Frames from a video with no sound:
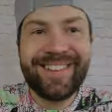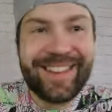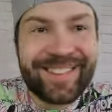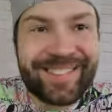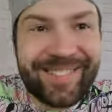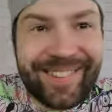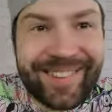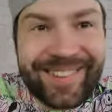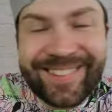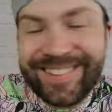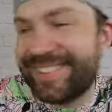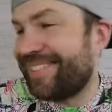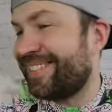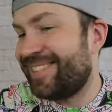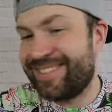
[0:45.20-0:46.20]
Next one.
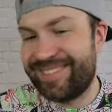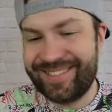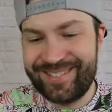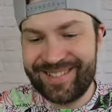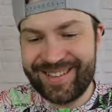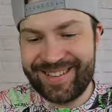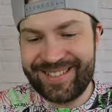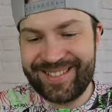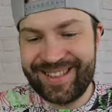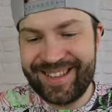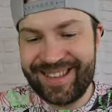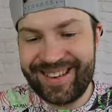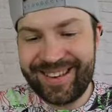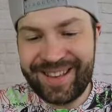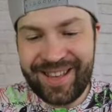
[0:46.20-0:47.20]
What is
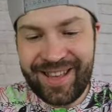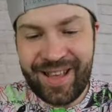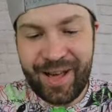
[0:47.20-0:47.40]
that?